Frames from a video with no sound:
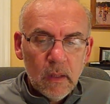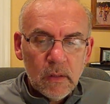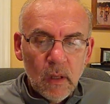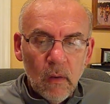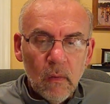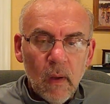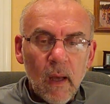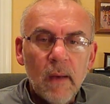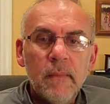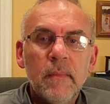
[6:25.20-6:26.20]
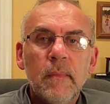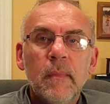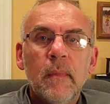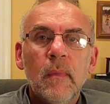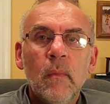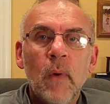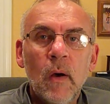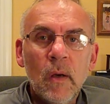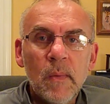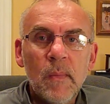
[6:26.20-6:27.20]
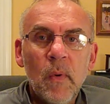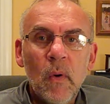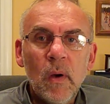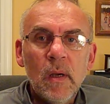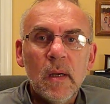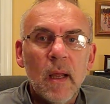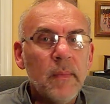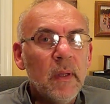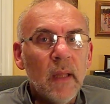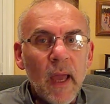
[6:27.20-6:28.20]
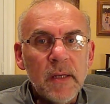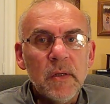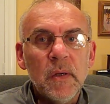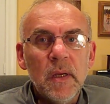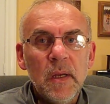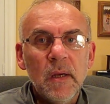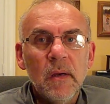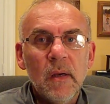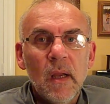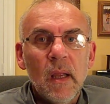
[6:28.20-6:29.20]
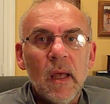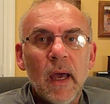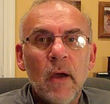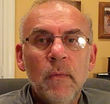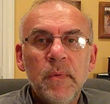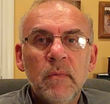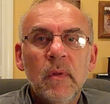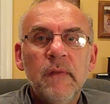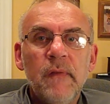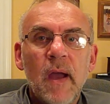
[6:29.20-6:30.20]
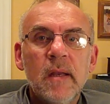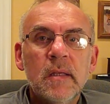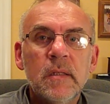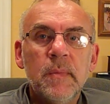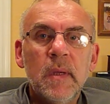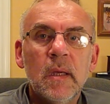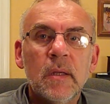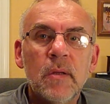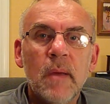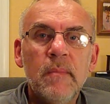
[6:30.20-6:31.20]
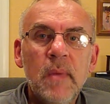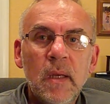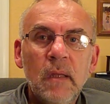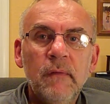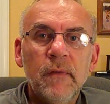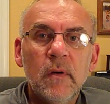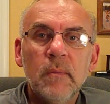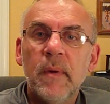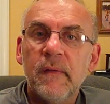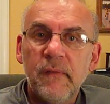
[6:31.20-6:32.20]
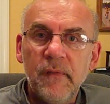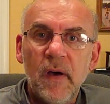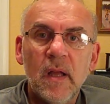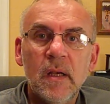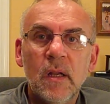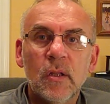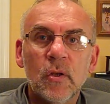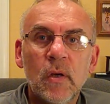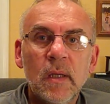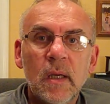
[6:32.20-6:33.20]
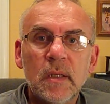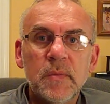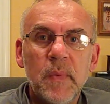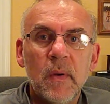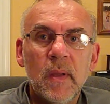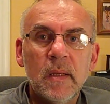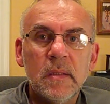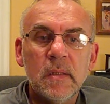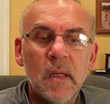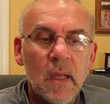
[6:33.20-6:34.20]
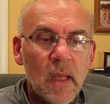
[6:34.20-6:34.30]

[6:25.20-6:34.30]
So welcome aboard. I'm glad you're here. I hope you really find this to be a meaningful but fun learning experience.